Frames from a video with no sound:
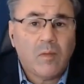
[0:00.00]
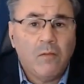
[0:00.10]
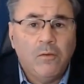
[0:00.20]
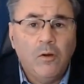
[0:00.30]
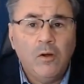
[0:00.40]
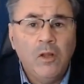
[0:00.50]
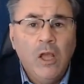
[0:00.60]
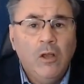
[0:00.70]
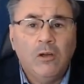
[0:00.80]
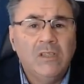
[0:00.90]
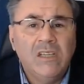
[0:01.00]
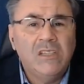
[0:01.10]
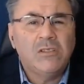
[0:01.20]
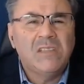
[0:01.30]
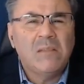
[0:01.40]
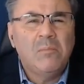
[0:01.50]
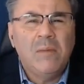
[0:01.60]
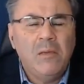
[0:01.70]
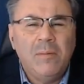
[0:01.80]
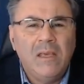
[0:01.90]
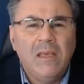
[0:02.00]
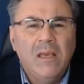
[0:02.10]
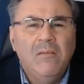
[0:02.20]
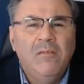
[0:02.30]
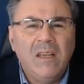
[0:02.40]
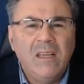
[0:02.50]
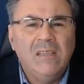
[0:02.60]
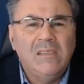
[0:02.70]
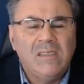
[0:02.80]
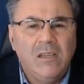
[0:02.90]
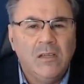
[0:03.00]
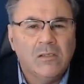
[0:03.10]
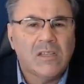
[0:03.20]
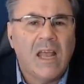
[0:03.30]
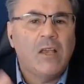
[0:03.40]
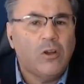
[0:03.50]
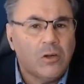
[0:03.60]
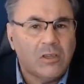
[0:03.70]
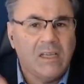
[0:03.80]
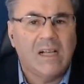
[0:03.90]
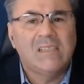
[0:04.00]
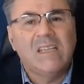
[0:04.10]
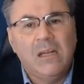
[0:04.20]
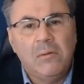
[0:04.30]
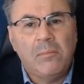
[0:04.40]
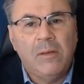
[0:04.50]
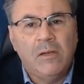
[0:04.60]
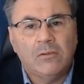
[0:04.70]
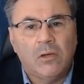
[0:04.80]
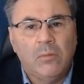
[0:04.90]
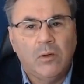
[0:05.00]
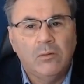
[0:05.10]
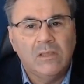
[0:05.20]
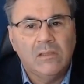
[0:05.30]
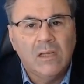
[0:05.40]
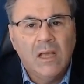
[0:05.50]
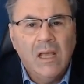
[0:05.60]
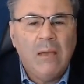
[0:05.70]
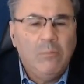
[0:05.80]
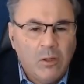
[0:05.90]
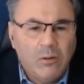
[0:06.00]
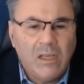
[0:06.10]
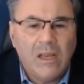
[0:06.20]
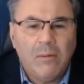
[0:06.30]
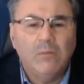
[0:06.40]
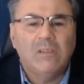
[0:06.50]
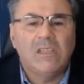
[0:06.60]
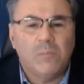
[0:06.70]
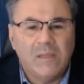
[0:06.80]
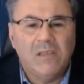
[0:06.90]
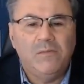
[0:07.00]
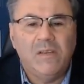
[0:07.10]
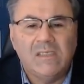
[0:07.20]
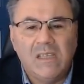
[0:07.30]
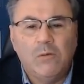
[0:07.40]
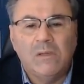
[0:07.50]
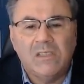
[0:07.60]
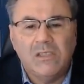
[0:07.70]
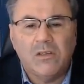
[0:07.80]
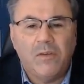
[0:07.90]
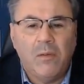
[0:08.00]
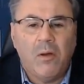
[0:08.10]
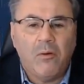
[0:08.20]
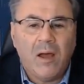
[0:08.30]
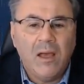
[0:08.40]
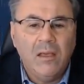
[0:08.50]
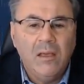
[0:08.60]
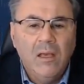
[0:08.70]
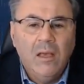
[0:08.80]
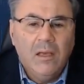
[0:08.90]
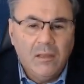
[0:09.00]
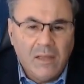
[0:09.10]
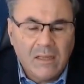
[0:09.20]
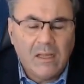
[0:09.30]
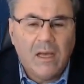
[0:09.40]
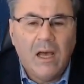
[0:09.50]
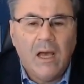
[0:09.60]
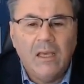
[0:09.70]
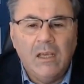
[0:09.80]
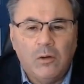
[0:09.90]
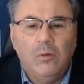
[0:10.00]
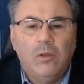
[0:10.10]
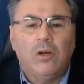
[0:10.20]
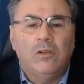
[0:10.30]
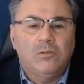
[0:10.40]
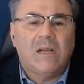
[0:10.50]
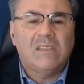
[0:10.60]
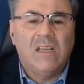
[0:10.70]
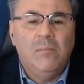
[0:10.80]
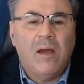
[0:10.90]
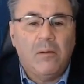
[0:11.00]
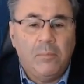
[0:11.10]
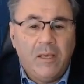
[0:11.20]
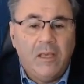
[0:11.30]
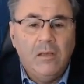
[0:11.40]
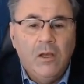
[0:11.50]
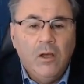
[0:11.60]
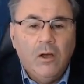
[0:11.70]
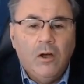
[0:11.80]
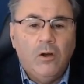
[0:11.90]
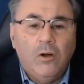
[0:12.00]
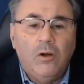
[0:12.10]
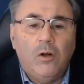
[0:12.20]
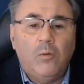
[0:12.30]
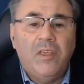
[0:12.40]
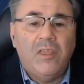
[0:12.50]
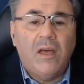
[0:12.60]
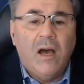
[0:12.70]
for conditions that may be very insidious, like cortical cerebral venous thrombosis. I'm talking about specific sequences of MRI that include contrast MRV or with